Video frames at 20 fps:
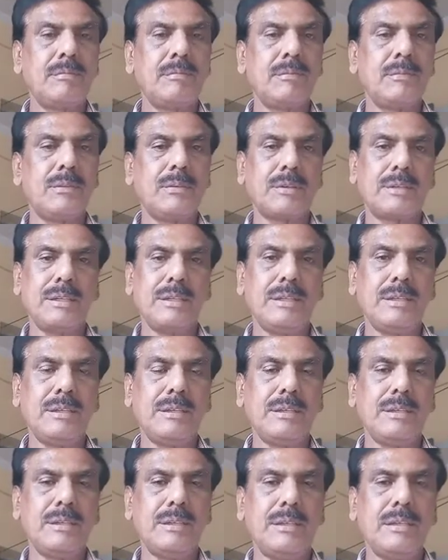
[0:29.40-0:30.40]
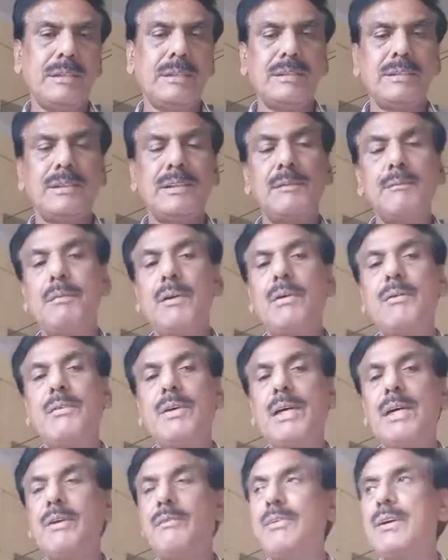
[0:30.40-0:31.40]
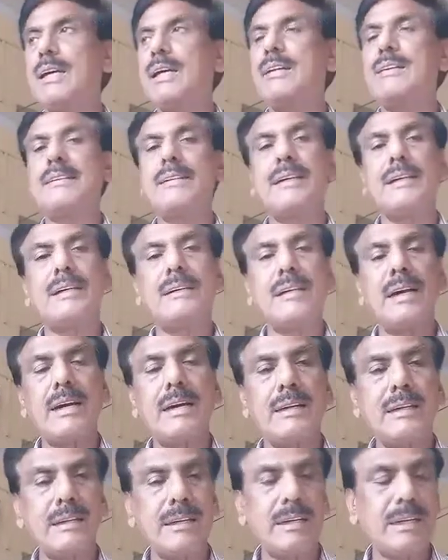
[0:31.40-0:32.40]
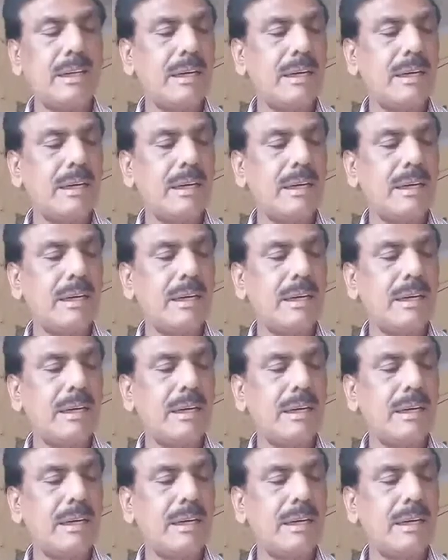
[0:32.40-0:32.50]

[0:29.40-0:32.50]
Okay? In the simple way, we can say that